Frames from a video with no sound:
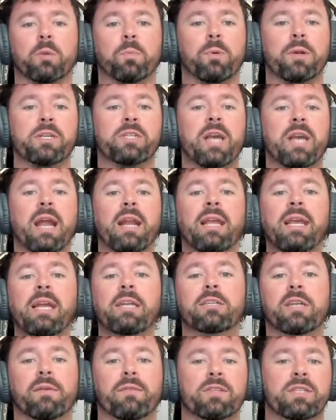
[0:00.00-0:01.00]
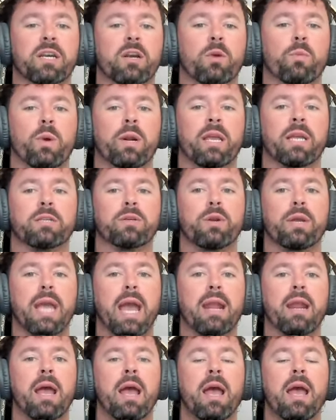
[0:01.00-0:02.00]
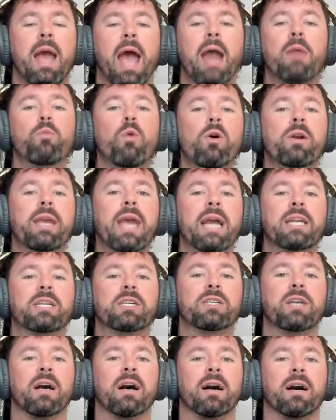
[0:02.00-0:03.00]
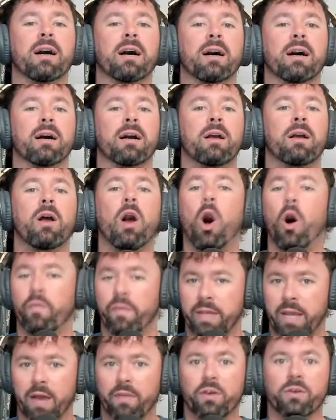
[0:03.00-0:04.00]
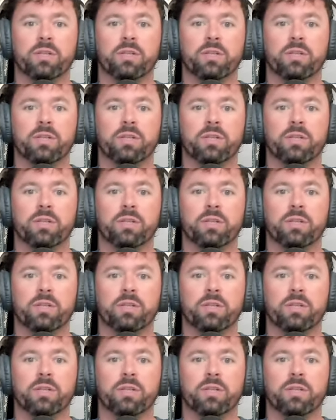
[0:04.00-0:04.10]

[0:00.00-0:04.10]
Appreciate each and every single one of you tuning in, and we'll catch you on the other